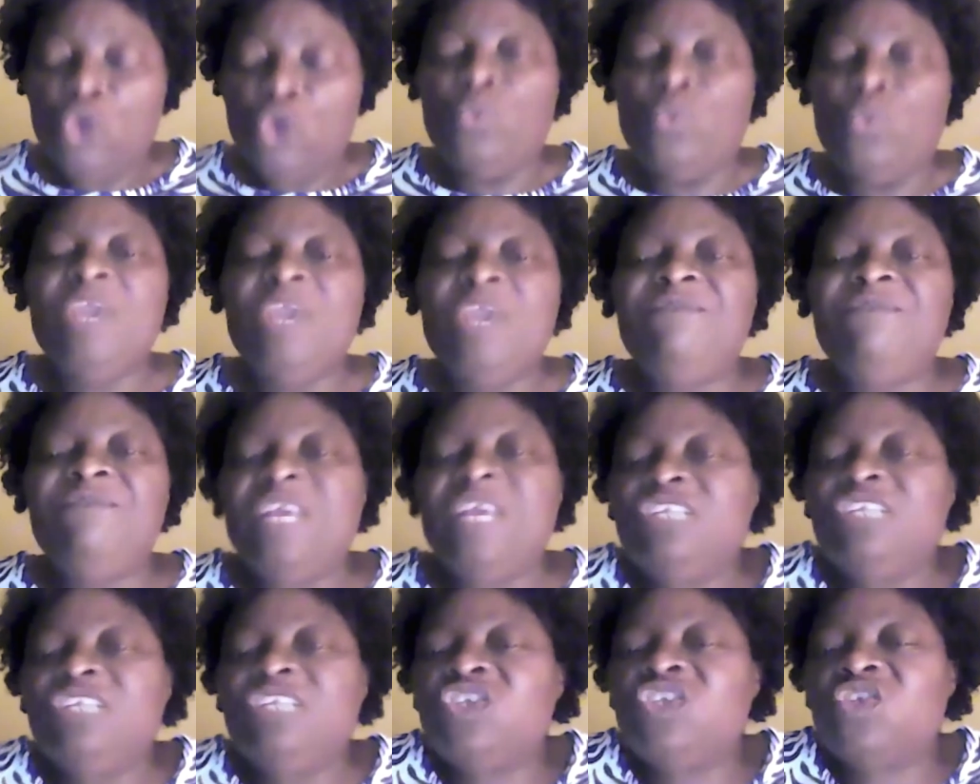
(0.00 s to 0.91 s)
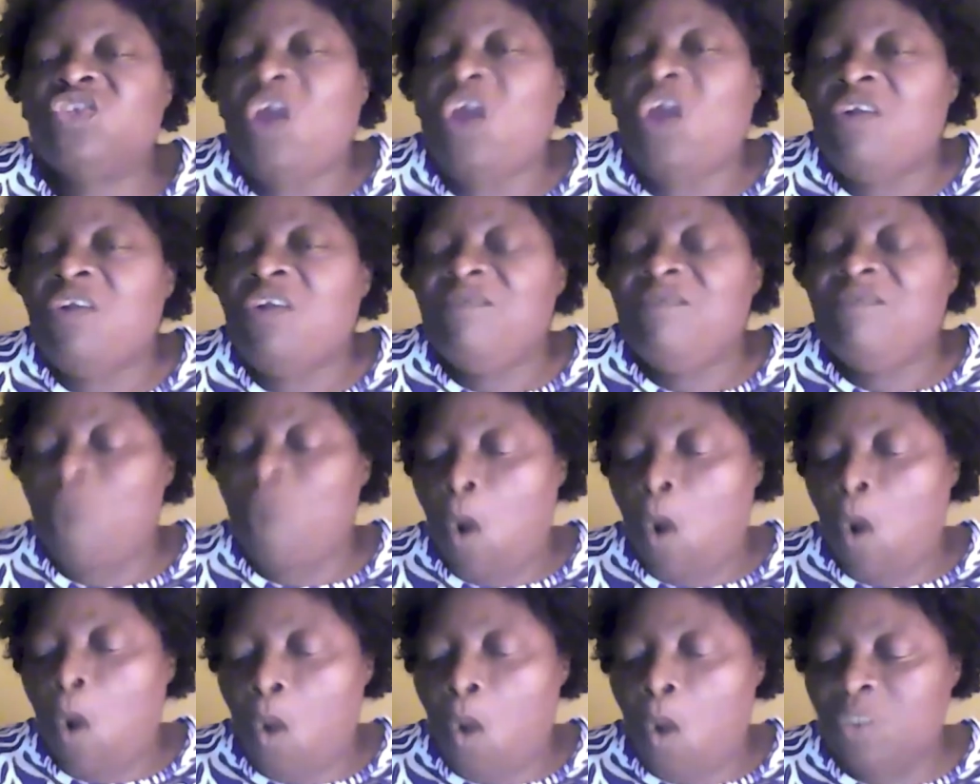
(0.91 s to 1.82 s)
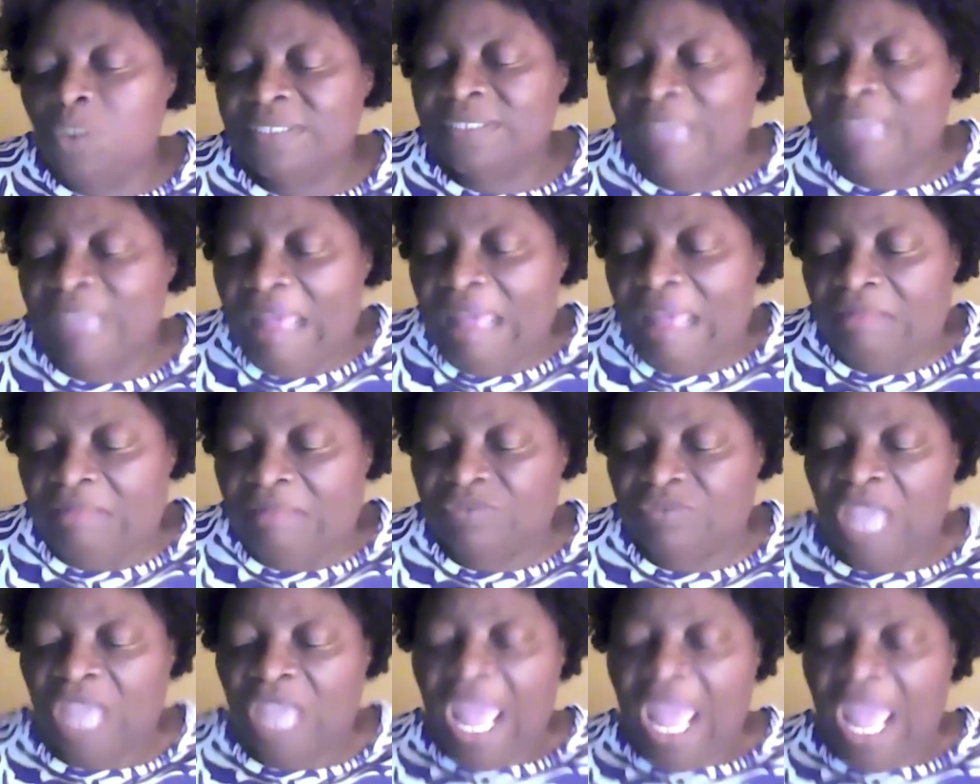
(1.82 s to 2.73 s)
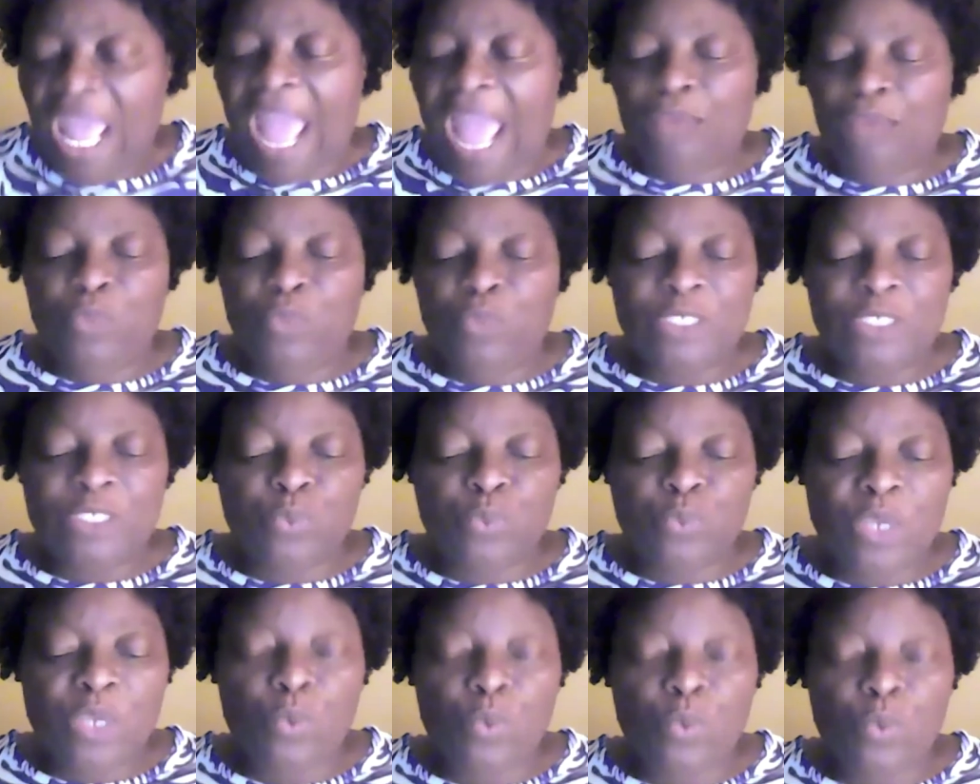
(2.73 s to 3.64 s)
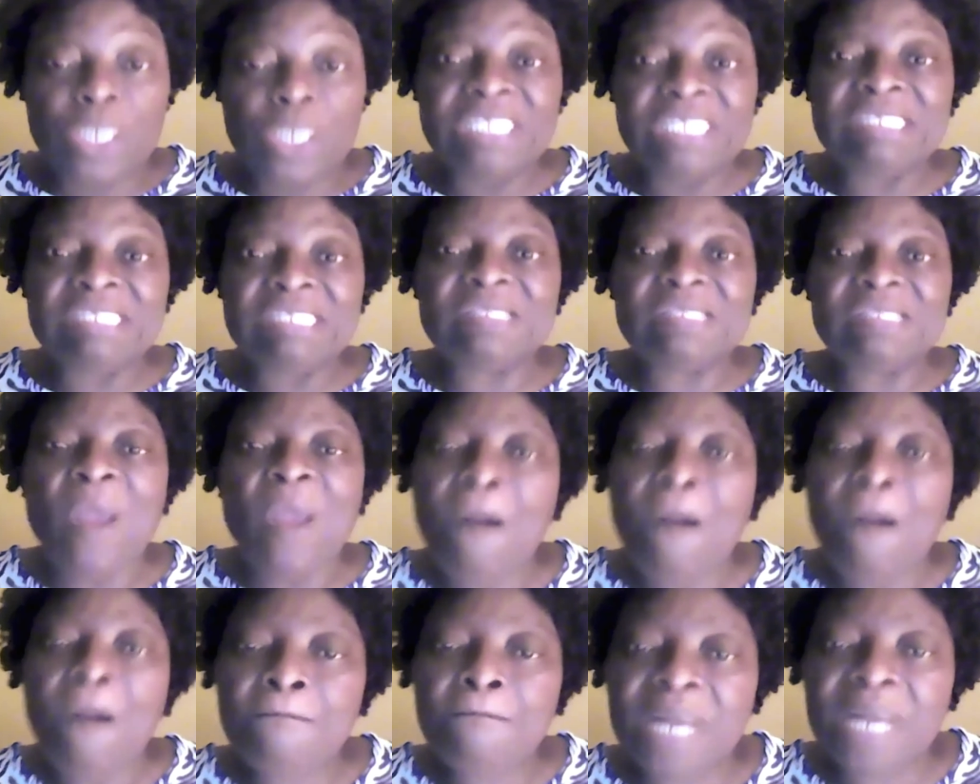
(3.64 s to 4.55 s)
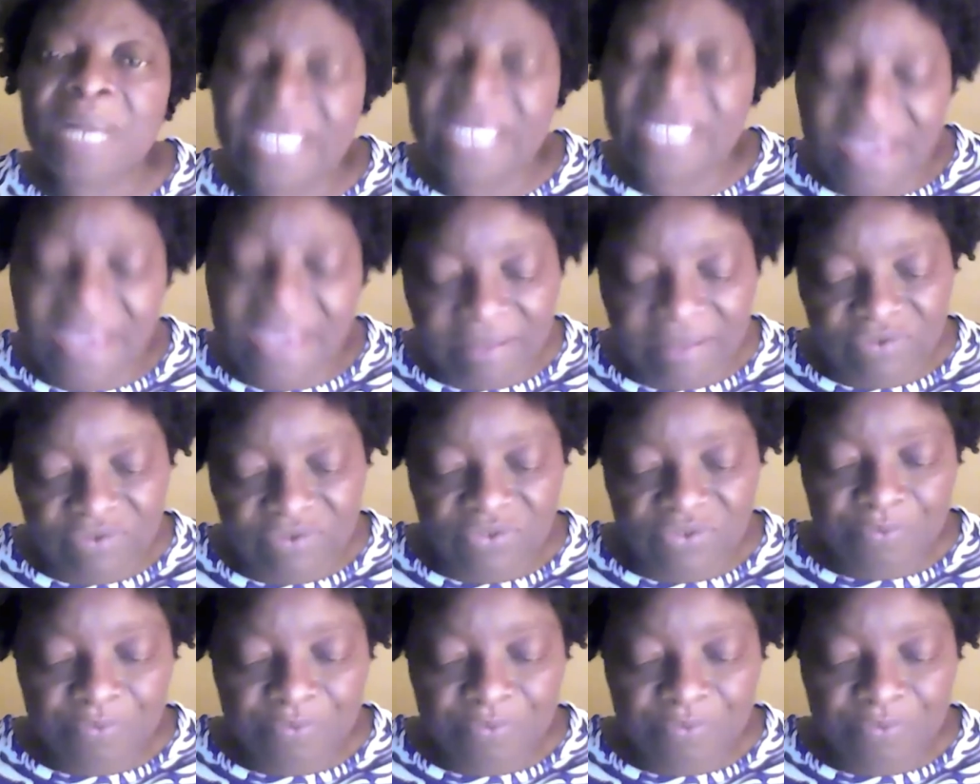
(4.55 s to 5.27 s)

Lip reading: We feel sorry for ourselves and wish we were somebody else.